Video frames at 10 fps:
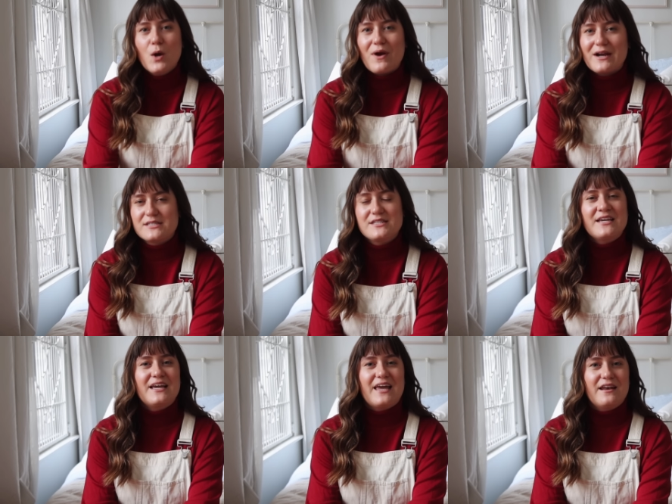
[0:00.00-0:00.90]

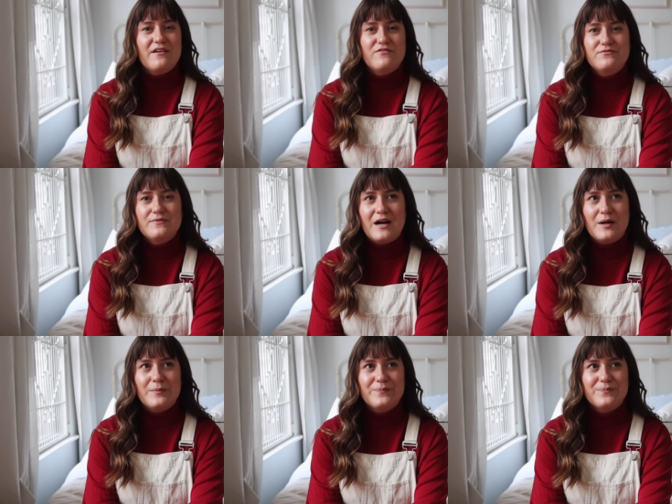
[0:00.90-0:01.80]
practicing and of
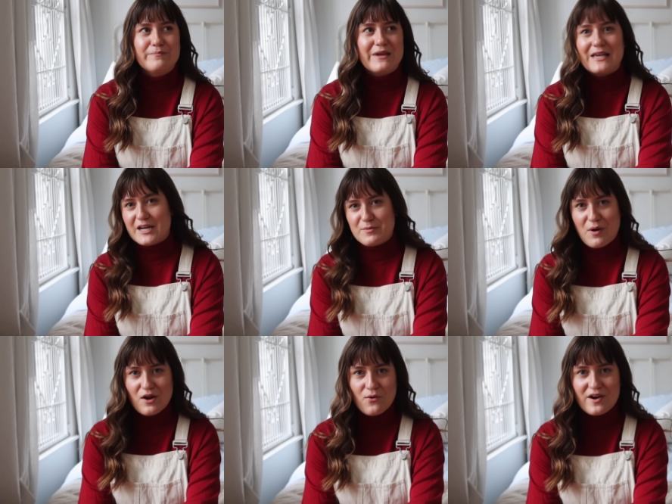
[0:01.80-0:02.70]
um, making it a
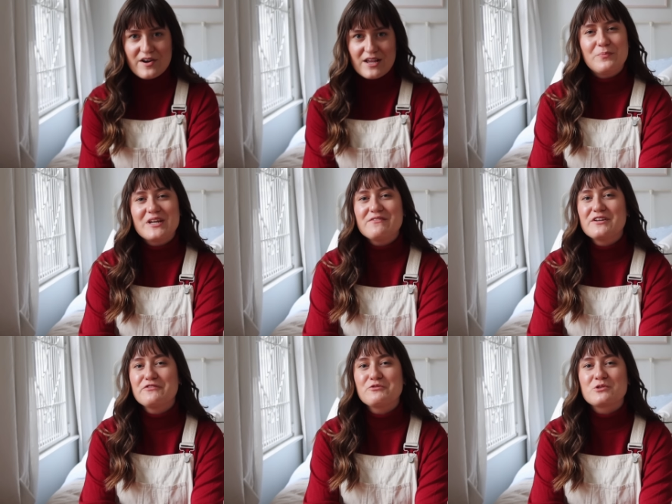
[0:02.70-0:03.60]
priority but
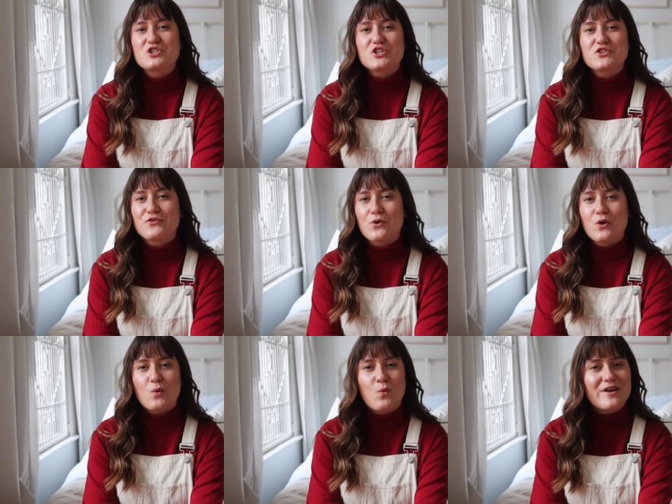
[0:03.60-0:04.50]
even if it was just
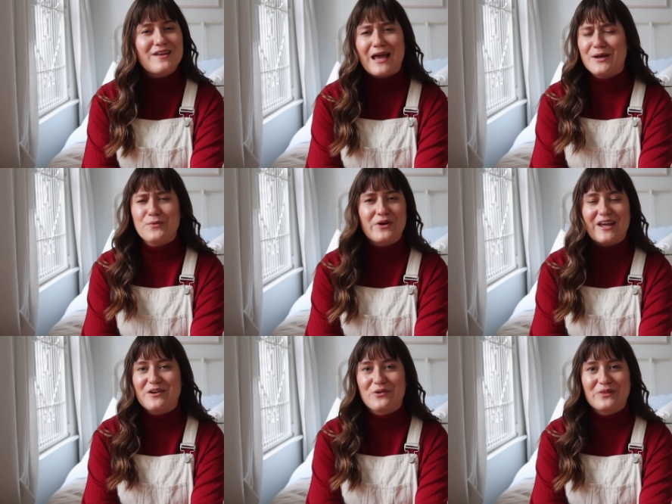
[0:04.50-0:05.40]
for one night and one
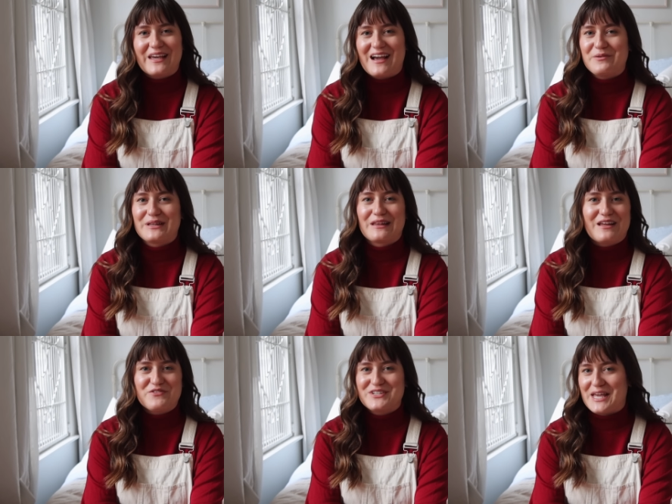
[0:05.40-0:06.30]
night only I would
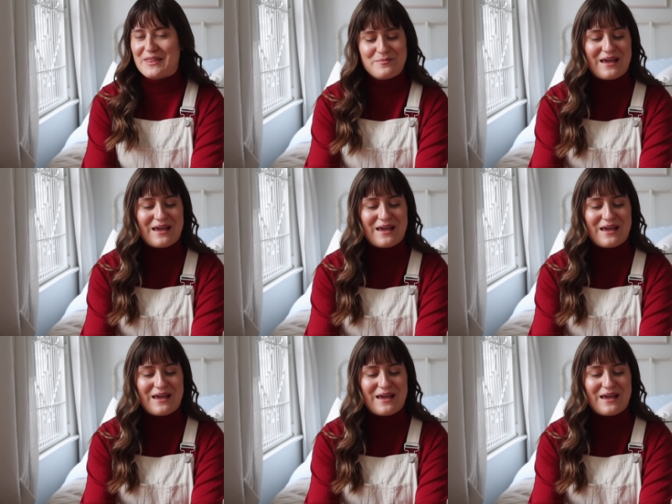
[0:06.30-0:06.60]
love to get the